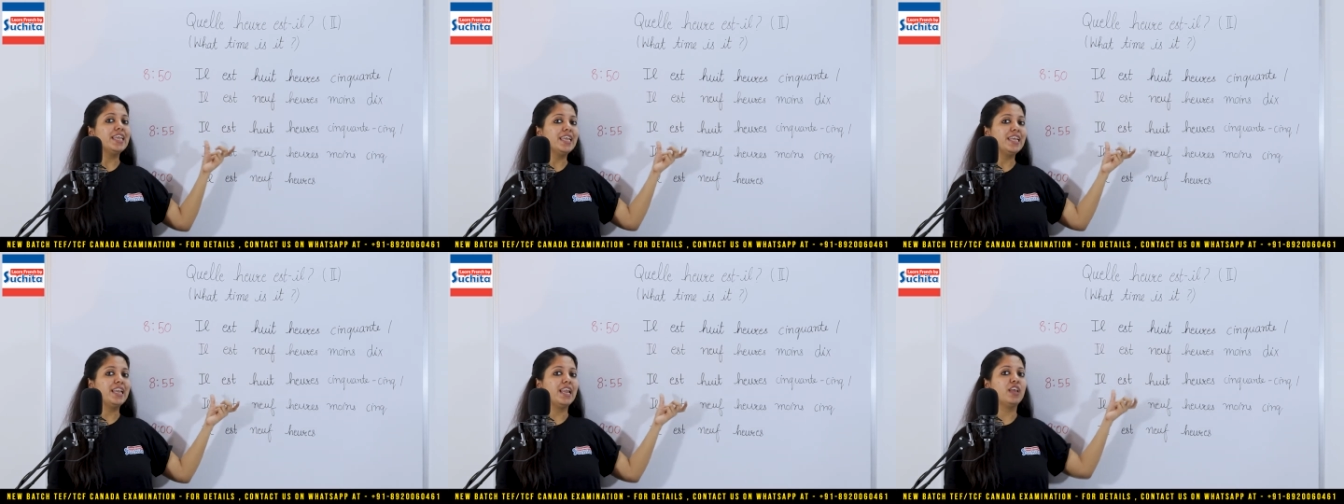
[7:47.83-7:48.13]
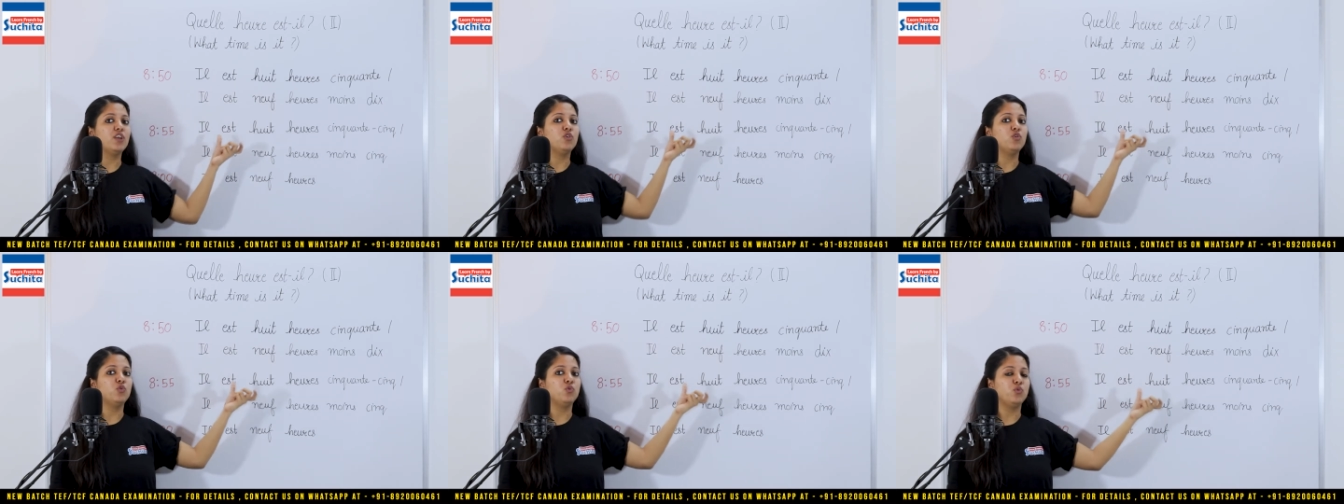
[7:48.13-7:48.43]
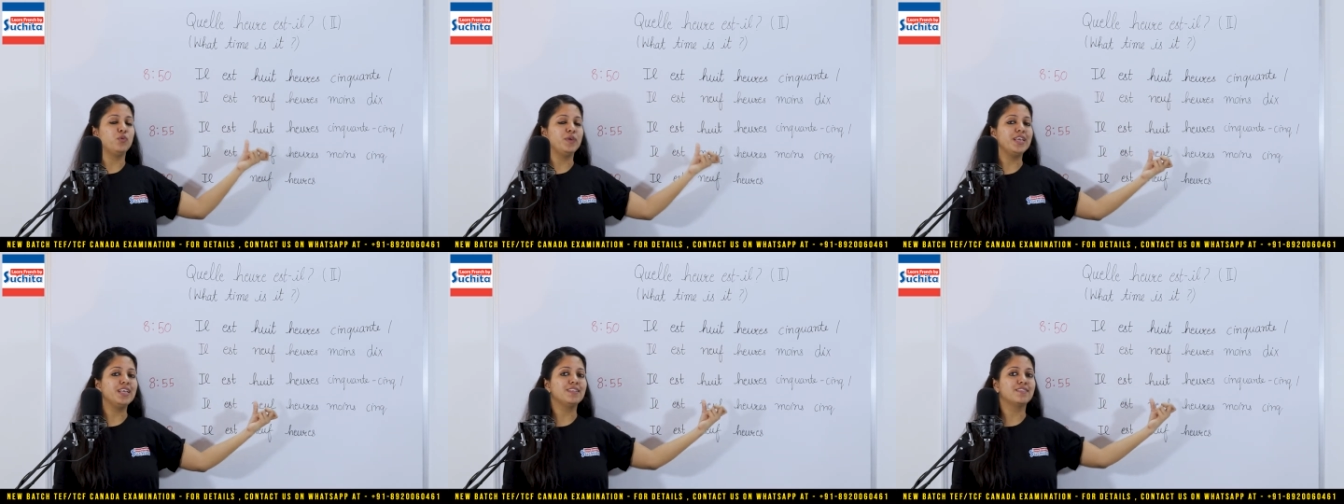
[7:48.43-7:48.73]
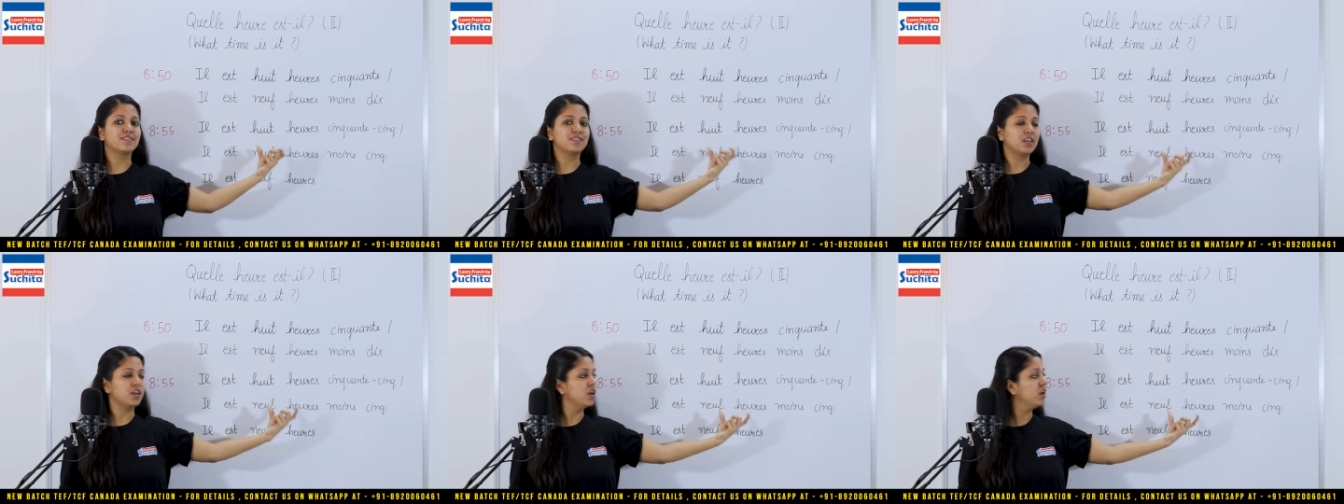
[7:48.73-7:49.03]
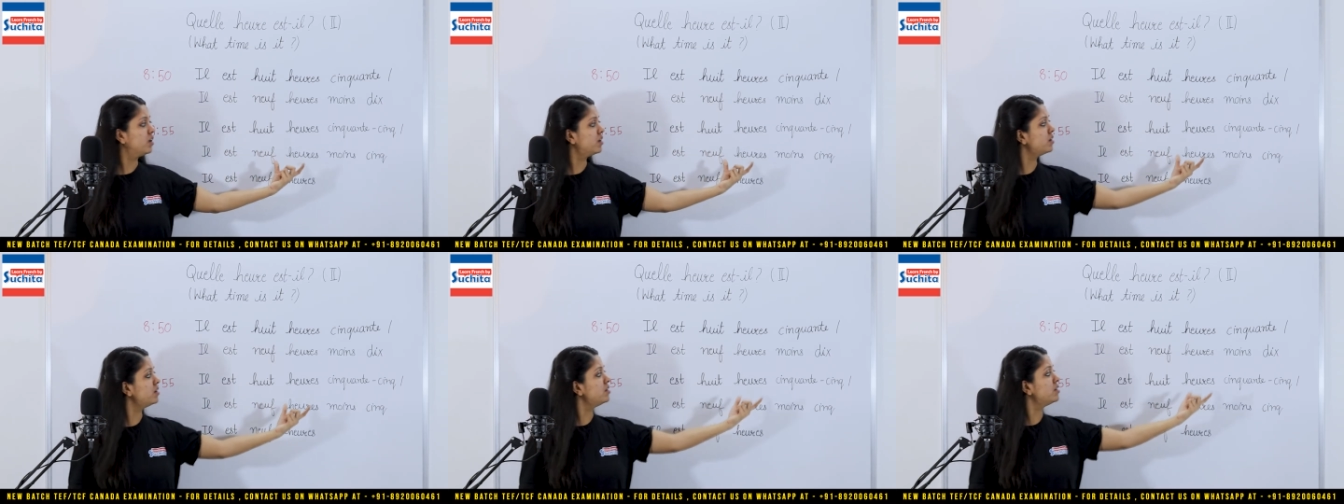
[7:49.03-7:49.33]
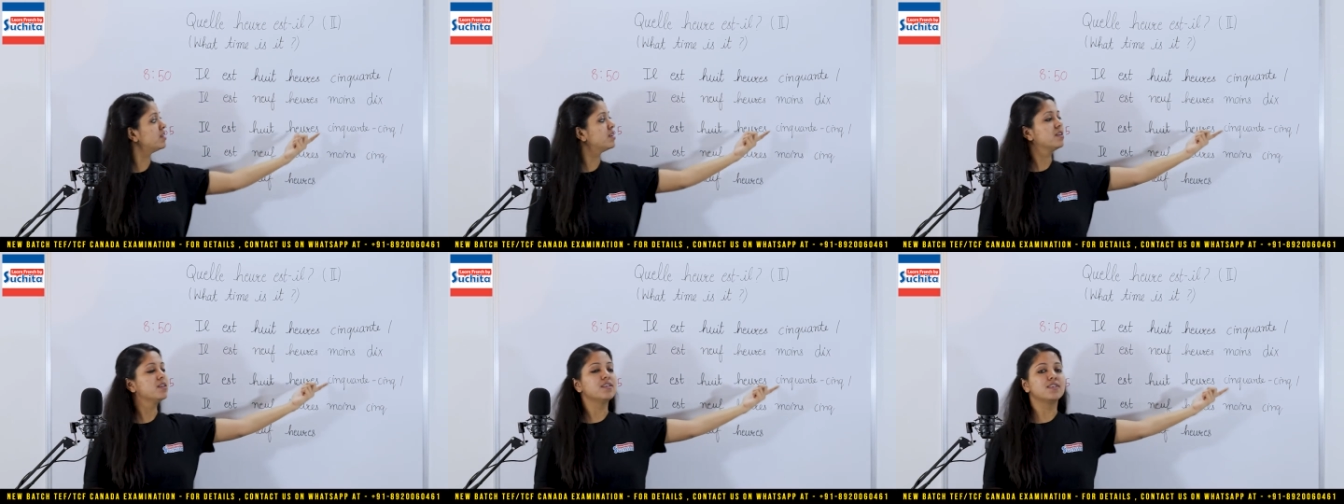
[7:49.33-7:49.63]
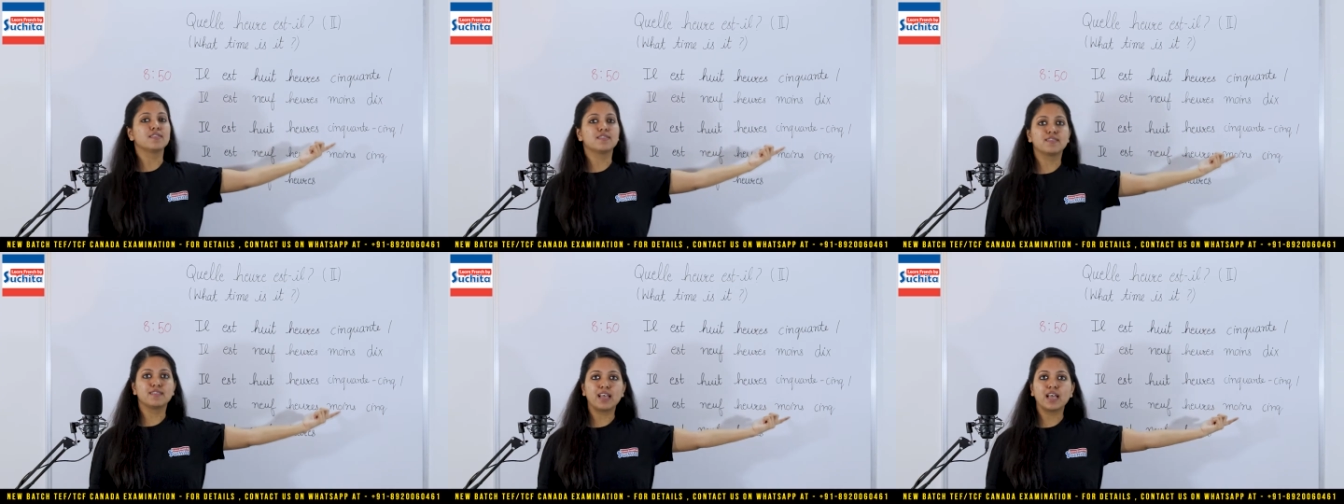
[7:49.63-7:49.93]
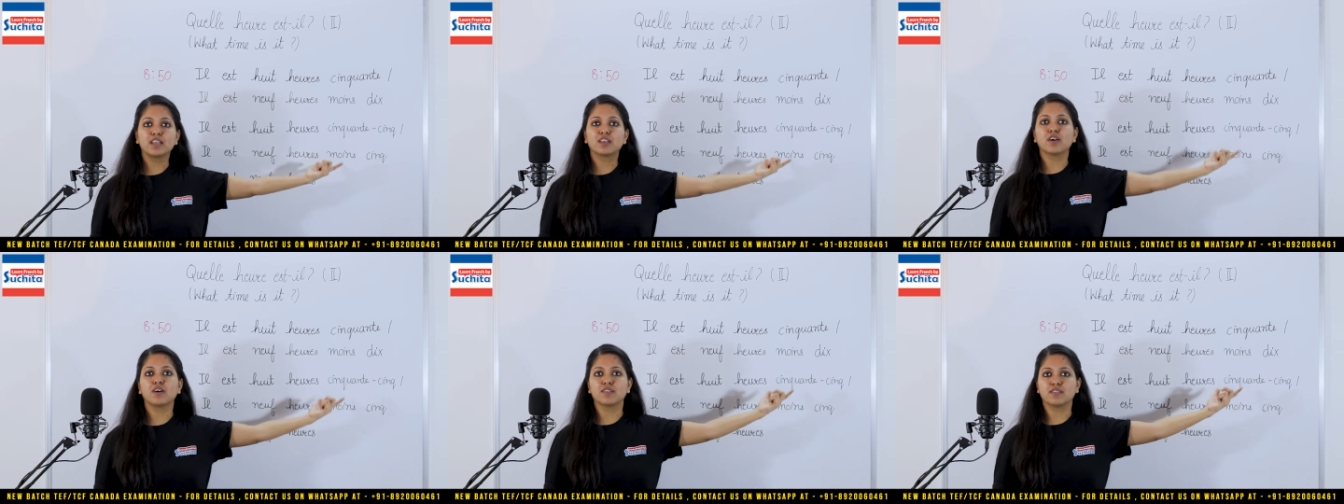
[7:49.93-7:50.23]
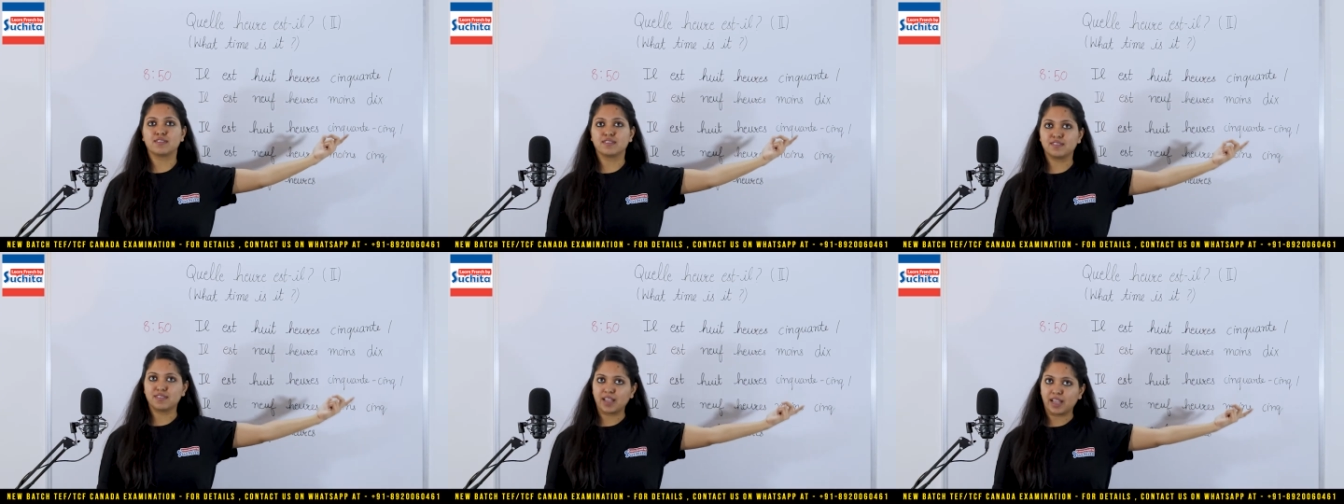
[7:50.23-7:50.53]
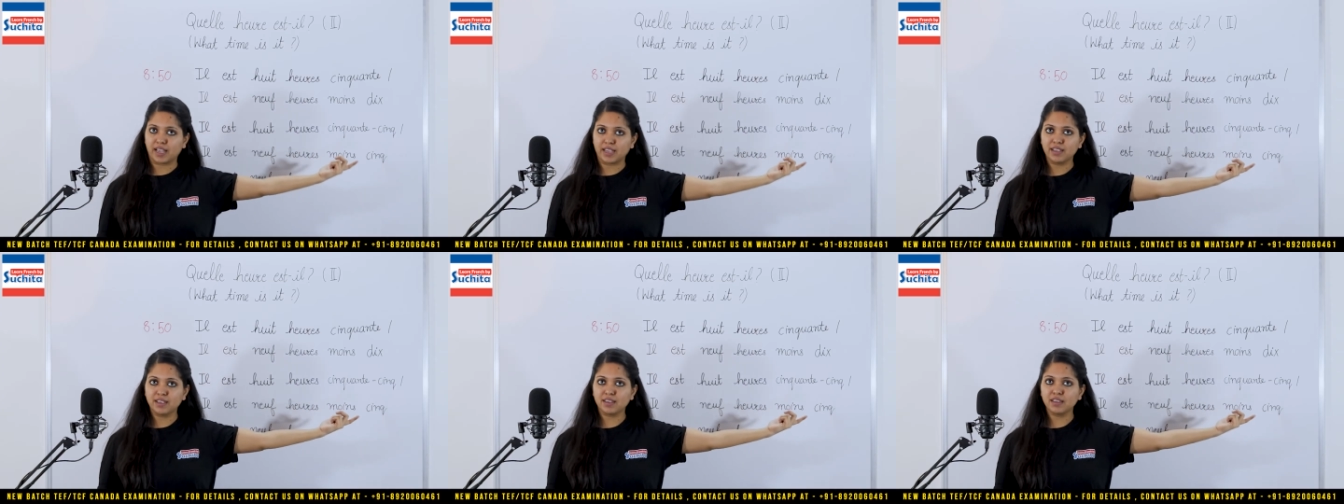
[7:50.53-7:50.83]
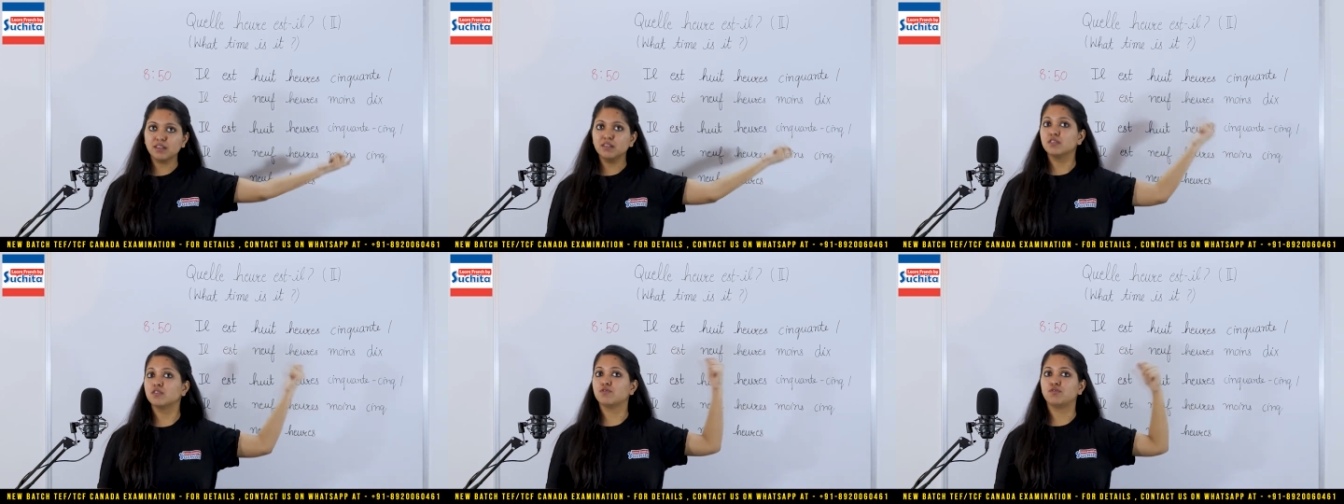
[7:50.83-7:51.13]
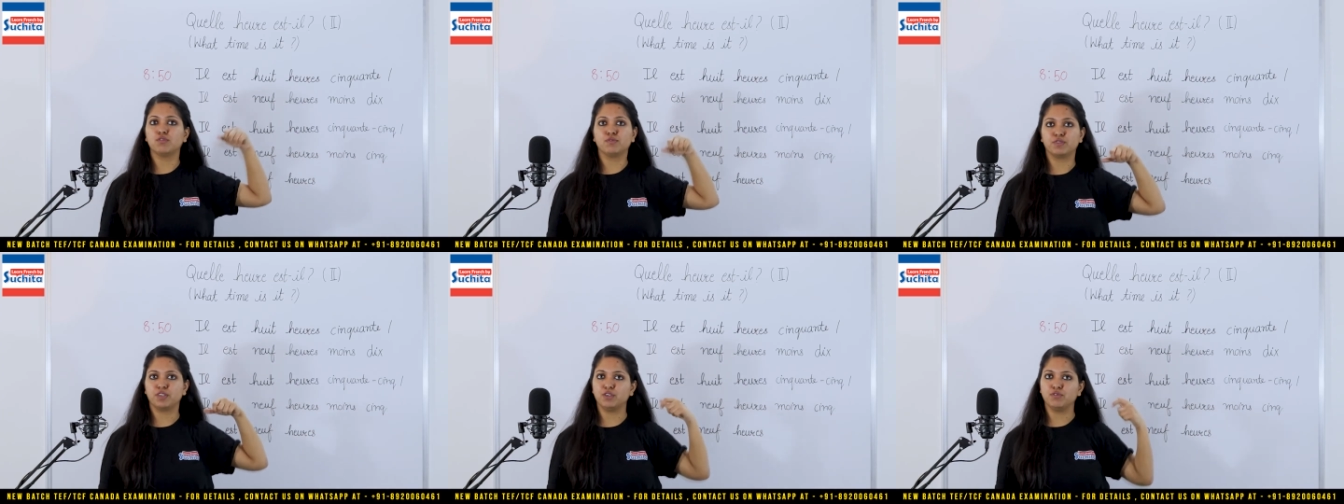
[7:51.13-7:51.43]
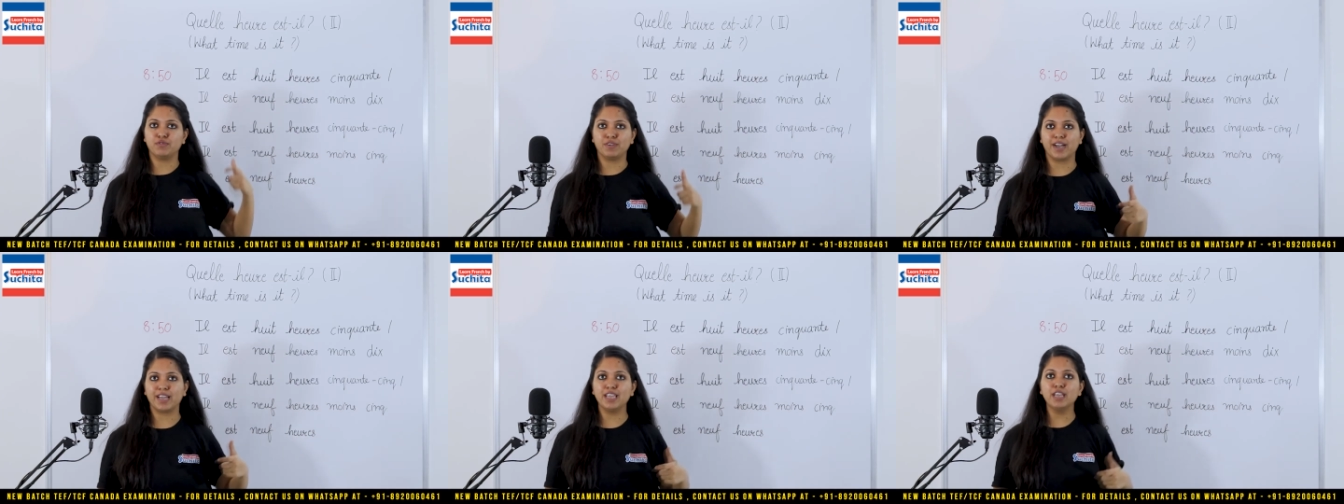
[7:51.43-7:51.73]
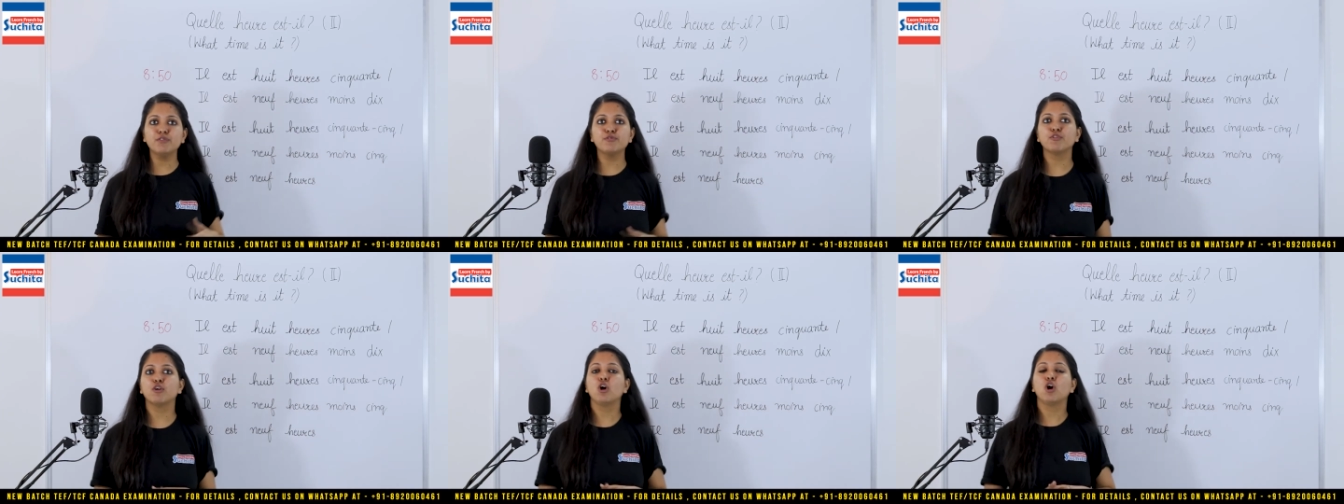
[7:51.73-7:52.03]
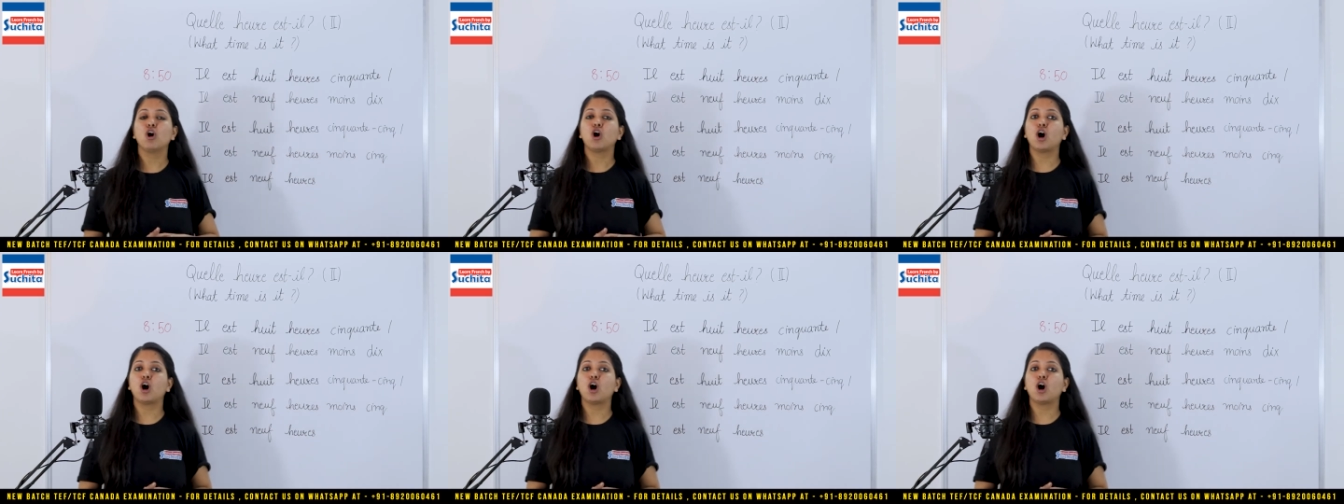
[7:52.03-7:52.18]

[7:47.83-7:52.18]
il est 8h55, 55.